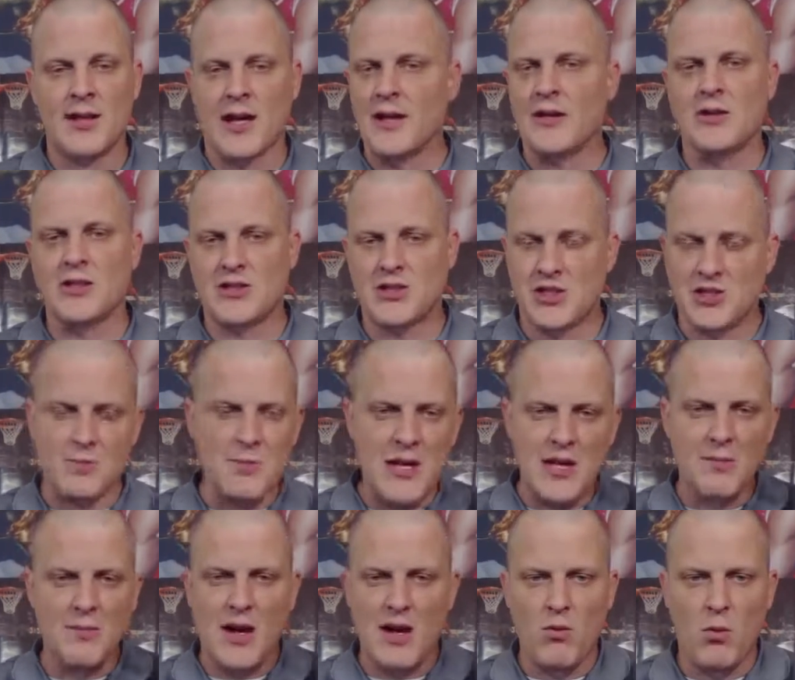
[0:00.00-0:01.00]
I know it's just
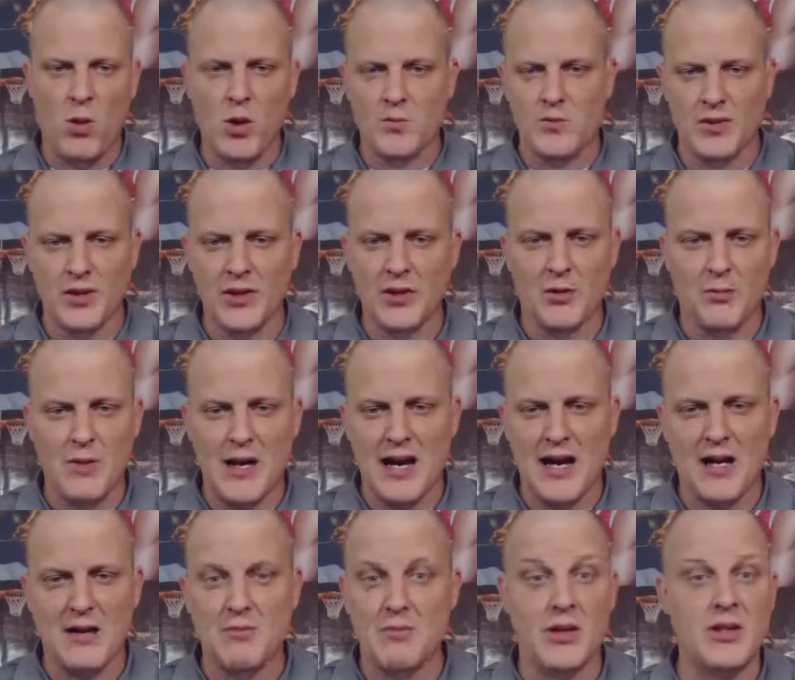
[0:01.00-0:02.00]
me and my warped little
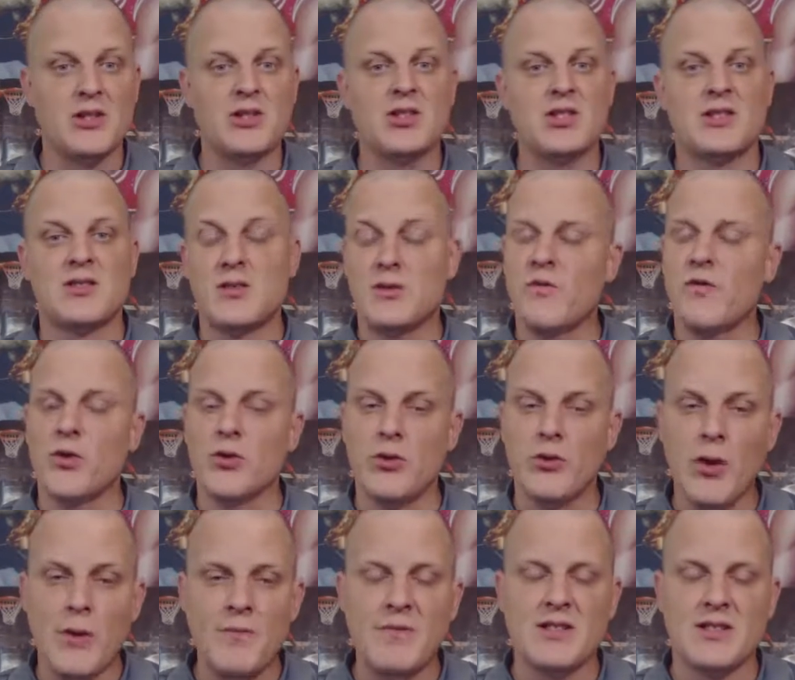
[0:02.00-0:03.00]
mind, but it just
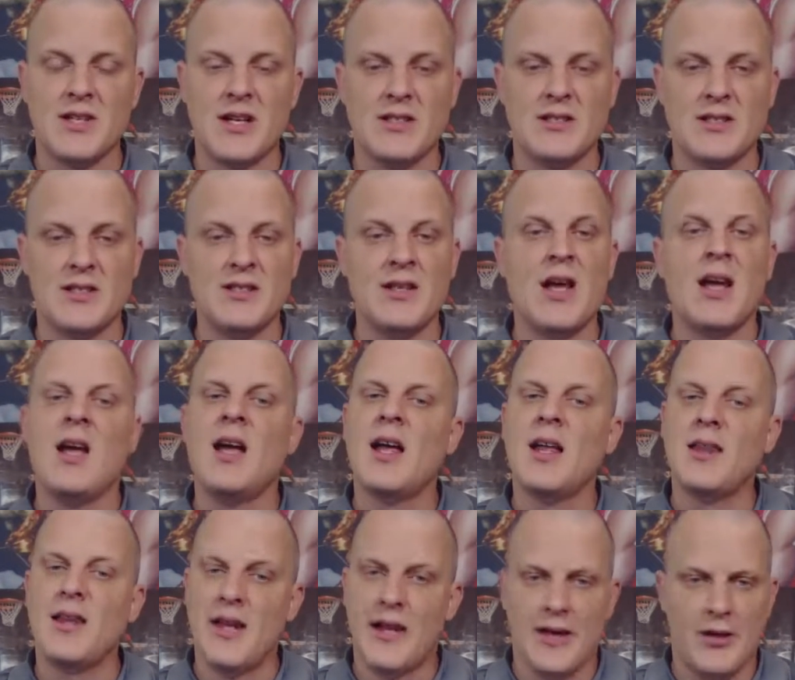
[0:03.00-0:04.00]
further emphasizes
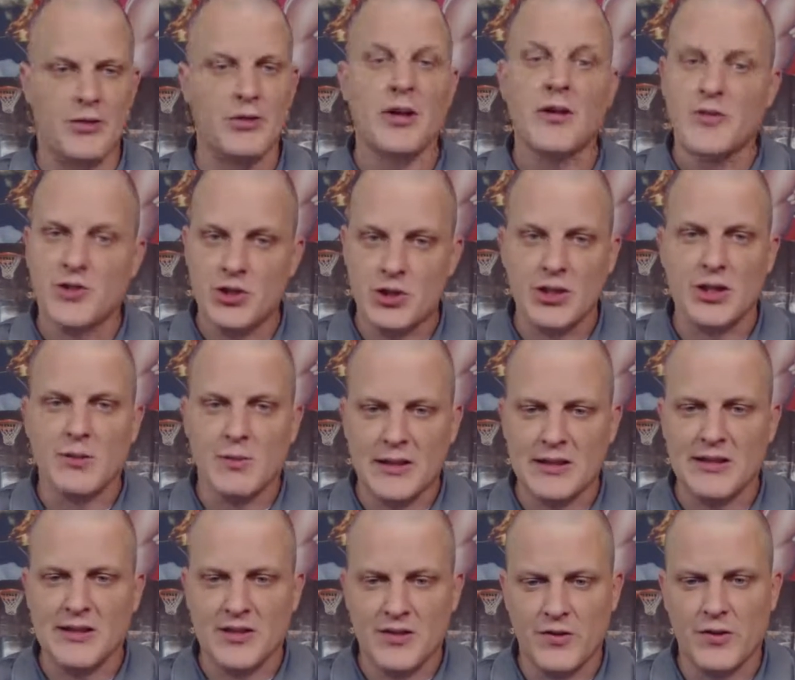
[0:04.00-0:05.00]
that I don't give a shit
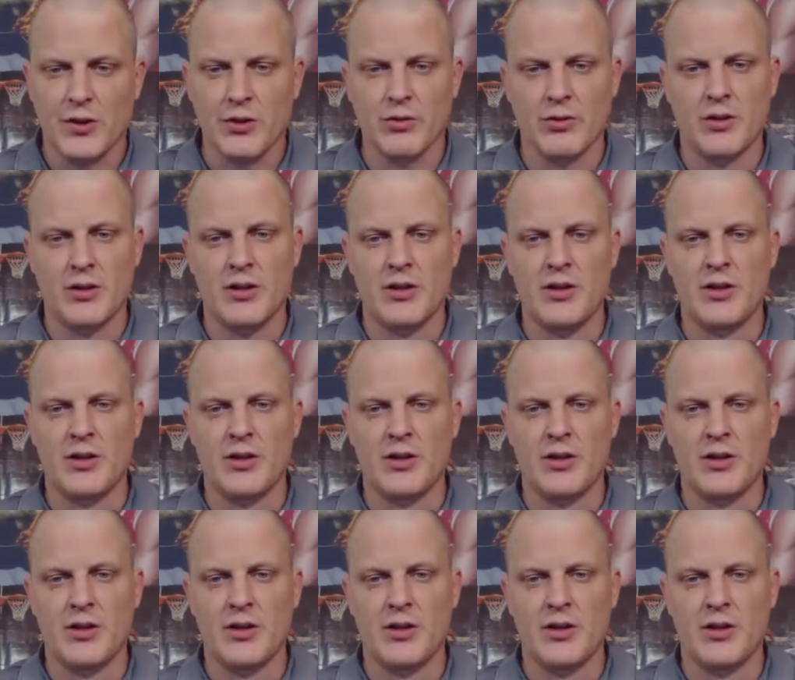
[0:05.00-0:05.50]
about this feud.